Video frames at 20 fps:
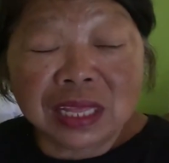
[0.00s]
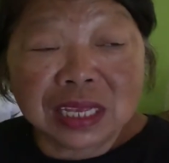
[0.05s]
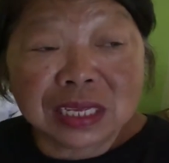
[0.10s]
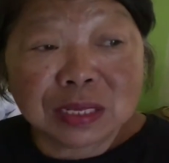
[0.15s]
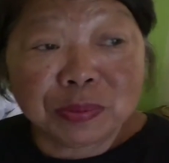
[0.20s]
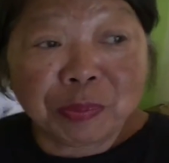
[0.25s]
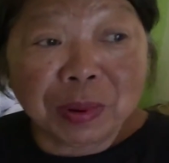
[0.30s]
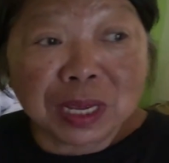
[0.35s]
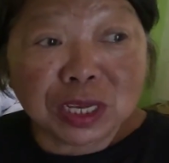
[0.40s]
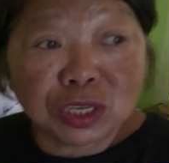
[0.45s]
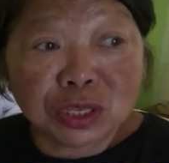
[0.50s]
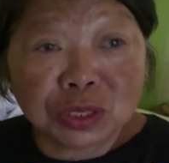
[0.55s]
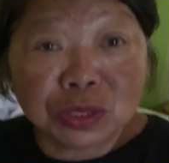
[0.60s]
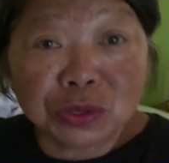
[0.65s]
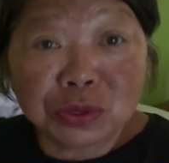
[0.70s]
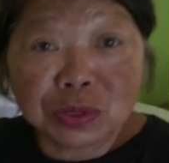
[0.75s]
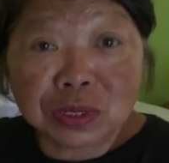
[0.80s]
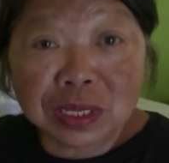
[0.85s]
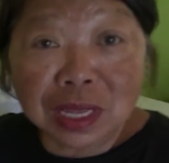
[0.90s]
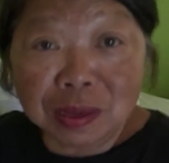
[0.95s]
this place
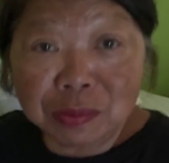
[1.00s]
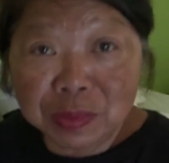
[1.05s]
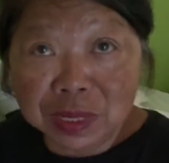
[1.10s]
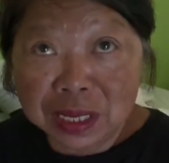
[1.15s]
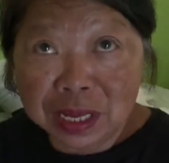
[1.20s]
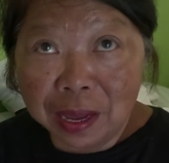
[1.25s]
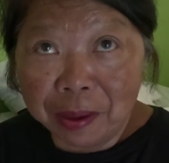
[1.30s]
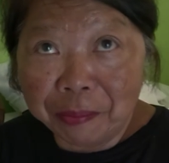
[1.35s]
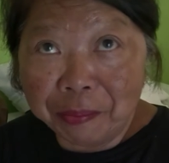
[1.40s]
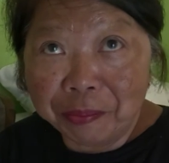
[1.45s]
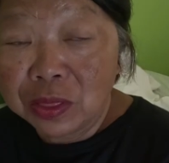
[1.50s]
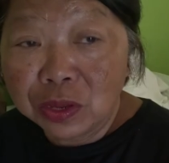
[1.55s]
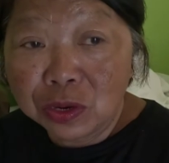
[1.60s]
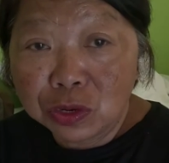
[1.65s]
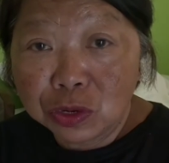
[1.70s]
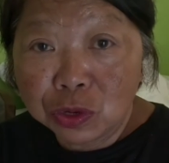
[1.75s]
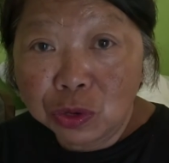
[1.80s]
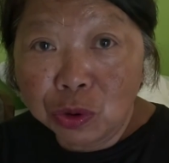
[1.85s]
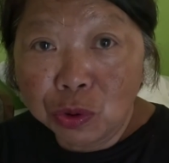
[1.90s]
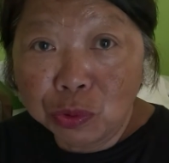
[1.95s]
2 thumbs up.
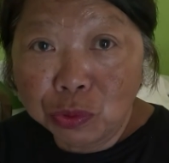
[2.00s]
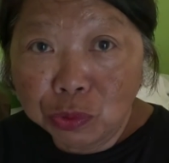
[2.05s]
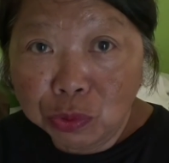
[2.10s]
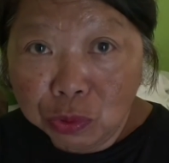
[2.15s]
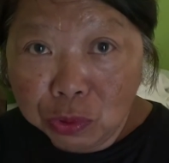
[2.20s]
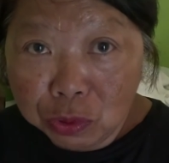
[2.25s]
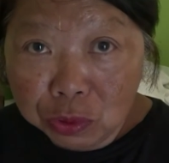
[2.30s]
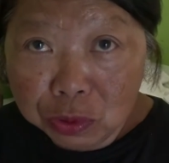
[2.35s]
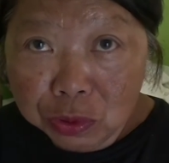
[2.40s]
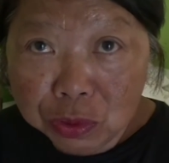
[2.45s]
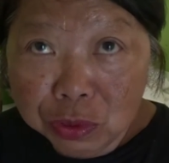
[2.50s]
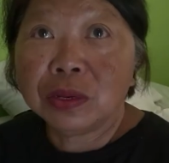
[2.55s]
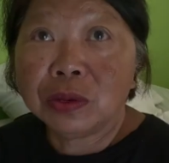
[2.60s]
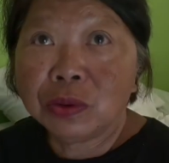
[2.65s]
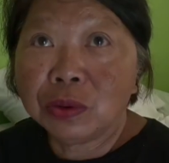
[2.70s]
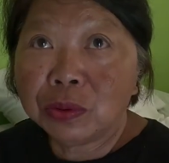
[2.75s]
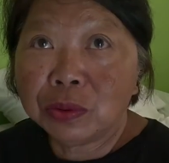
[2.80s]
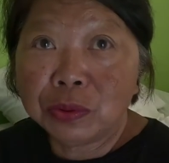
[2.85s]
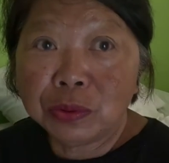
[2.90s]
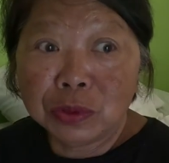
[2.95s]
There's no
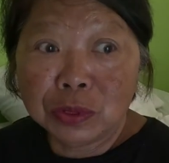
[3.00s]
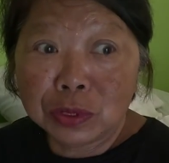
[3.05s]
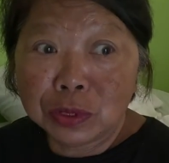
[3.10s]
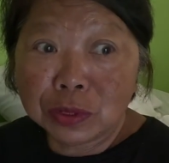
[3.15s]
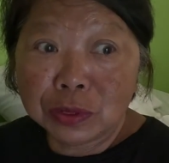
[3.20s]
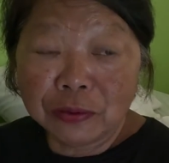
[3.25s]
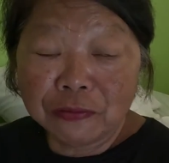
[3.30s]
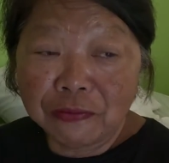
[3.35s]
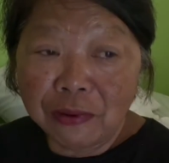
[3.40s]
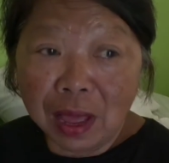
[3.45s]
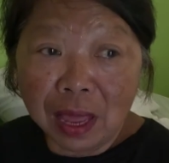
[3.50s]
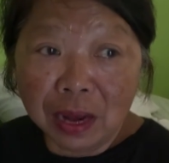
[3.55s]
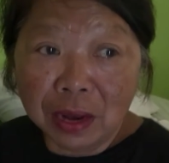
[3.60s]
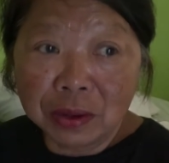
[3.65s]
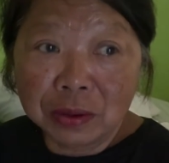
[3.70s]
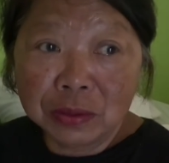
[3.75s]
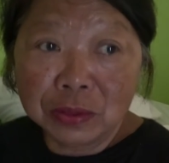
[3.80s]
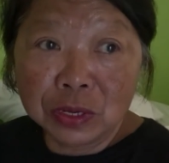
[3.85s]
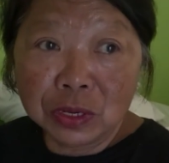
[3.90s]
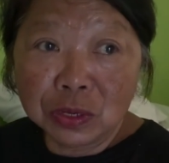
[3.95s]
rules to
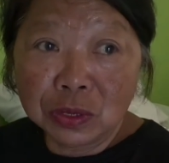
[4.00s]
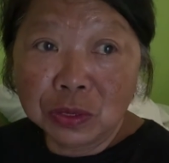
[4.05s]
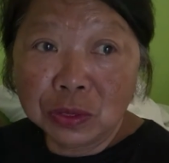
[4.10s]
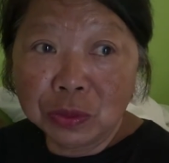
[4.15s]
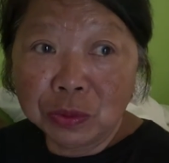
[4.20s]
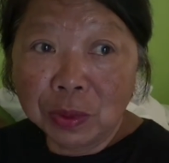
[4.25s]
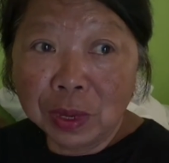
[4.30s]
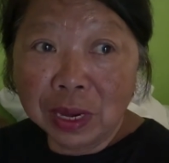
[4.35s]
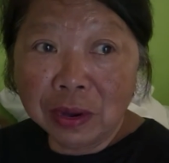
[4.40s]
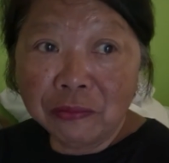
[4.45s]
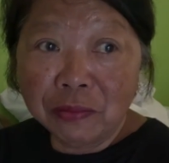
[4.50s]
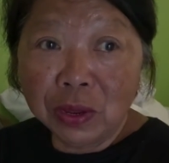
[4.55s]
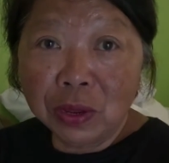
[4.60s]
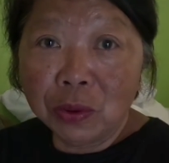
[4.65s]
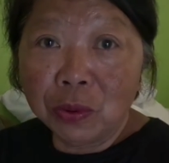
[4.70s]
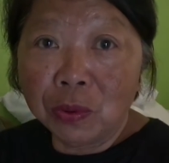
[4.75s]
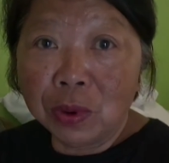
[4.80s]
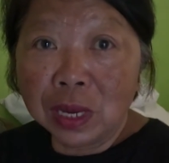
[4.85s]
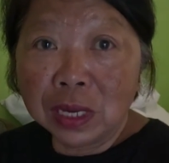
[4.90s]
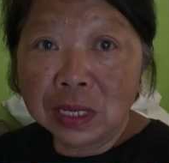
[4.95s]
follow. Just do whatever
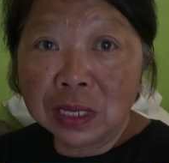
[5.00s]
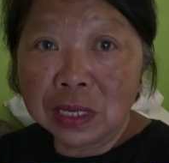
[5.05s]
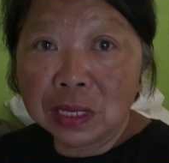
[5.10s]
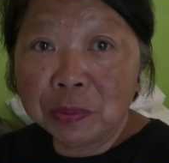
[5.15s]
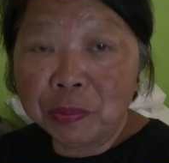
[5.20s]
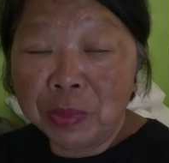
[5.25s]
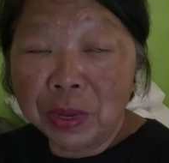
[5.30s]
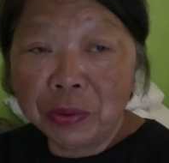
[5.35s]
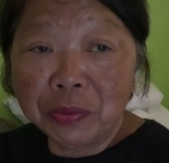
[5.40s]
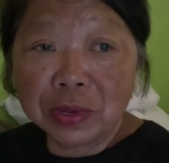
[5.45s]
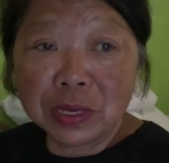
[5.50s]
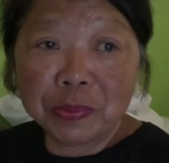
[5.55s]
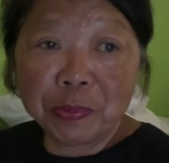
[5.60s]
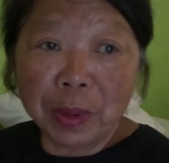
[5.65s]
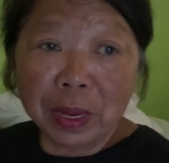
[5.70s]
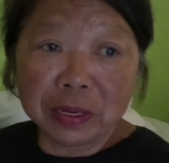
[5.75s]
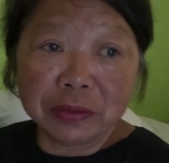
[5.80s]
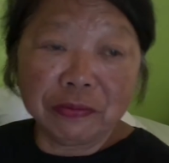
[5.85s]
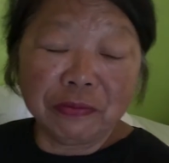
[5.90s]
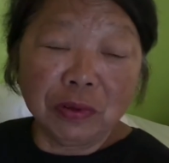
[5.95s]
you want. Just be
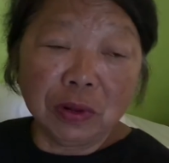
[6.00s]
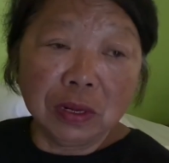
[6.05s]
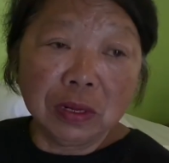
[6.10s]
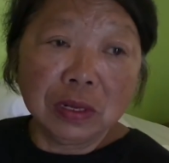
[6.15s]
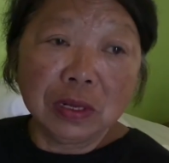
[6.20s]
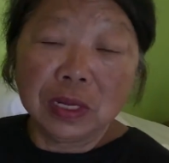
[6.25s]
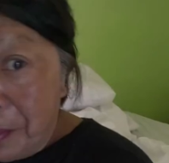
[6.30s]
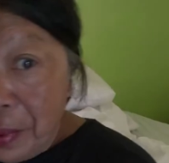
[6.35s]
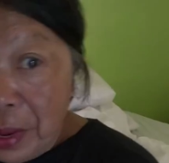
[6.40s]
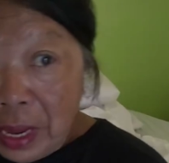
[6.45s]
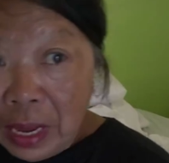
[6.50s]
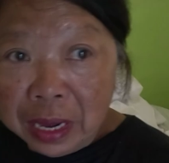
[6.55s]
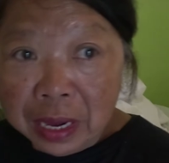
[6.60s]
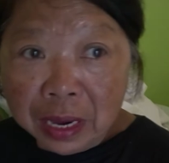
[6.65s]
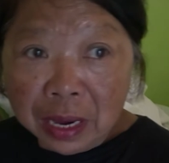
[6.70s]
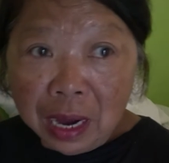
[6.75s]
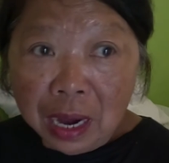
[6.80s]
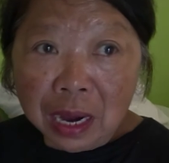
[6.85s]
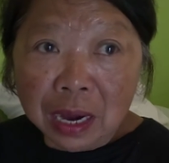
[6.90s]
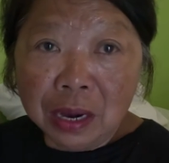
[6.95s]
respectful. We
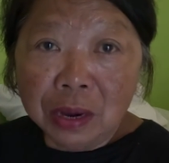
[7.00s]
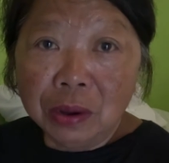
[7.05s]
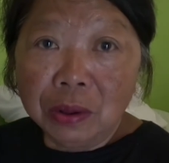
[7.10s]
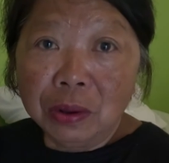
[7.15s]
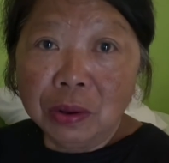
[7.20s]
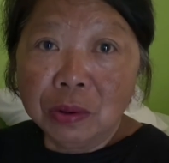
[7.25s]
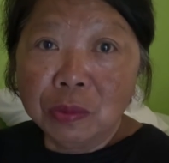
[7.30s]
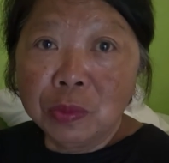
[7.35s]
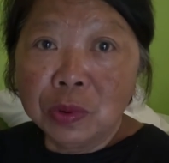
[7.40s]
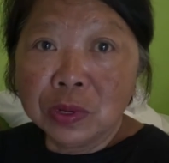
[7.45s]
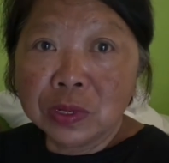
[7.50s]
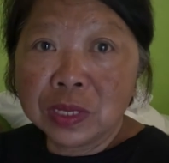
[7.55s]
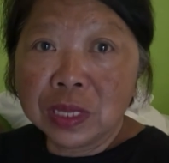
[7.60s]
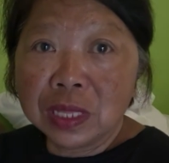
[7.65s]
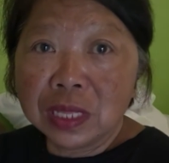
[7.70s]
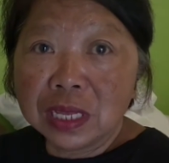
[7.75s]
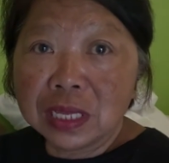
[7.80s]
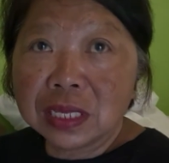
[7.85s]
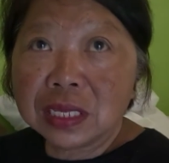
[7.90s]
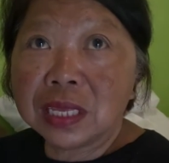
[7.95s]
are almost
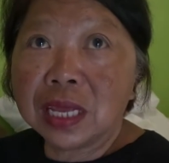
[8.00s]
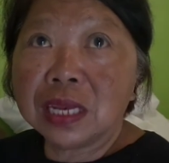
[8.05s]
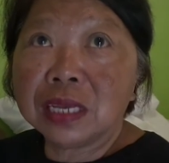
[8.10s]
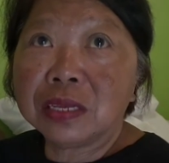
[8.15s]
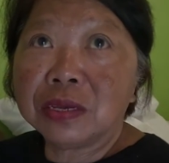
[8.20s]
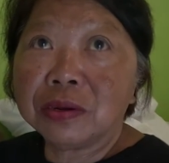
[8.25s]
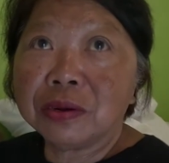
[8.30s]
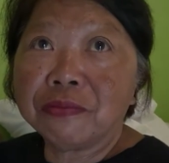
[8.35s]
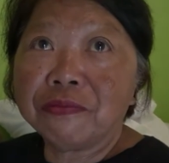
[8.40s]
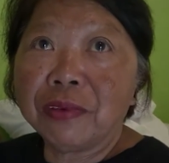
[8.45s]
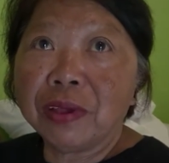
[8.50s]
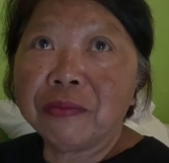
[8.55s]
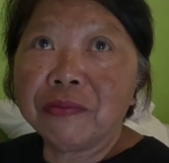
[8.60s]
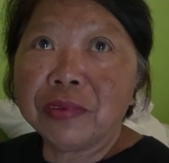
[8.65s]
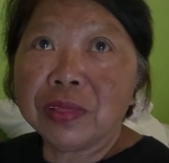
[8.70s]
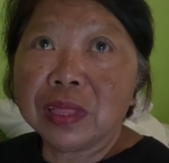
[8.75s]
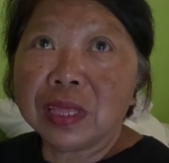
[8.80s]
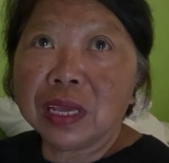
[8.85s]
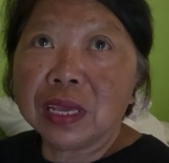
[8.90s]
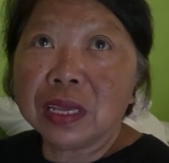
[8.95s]
in the center of
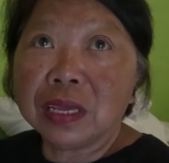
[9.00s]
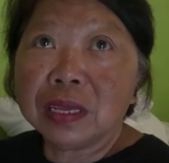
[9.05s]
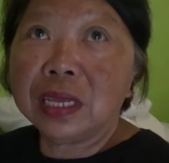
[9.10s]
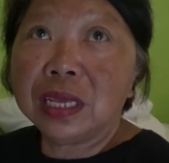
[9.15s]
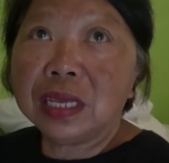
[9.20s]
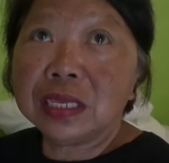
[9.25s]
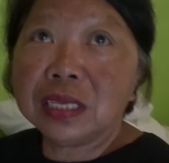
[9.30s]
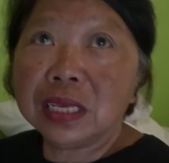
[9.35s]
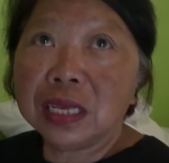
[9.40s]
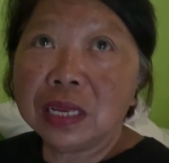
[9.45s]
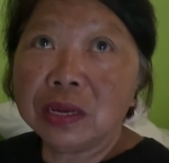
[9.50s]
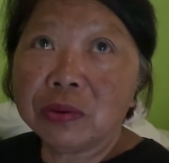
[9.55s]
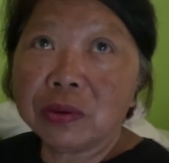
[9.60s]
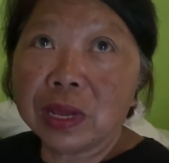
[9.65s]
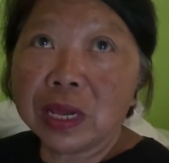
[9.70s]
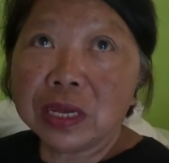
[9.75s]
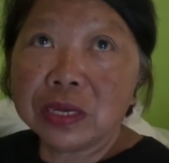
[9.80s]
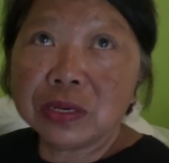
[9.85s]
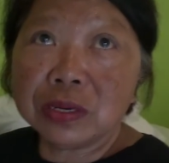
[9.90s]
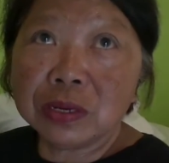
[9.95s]
everything. Easy
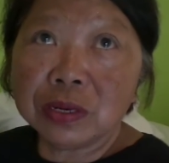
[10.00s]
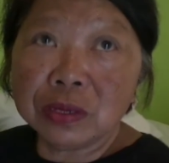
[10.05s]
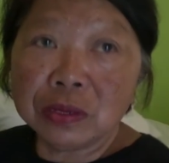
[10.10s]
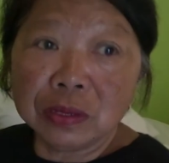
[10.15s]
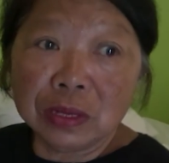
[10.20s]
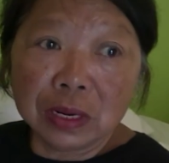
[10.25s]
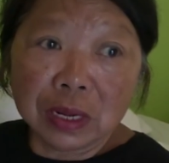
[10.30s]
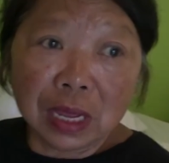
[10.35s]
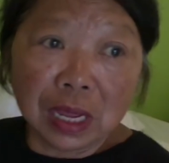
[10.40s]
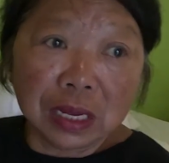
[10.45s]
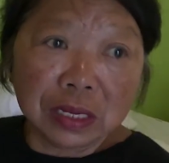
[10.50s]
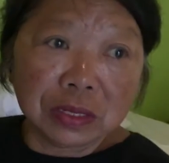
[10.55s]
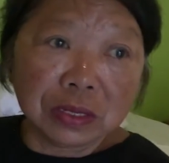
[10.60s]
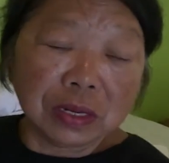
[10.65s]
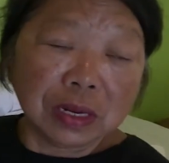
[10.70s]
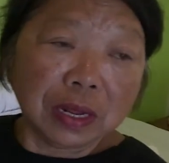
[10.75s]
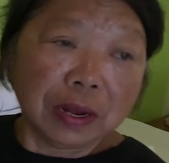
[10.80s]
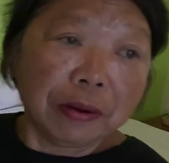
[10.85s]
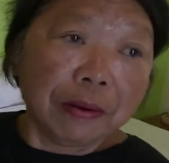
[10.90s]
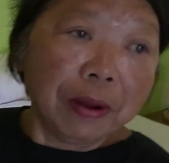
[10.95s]
location, good
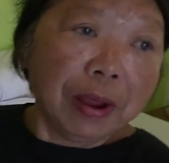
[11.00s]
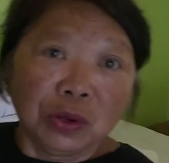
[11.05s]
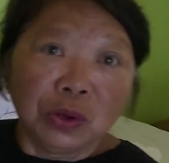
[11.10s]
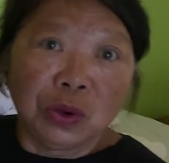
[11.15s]
location here.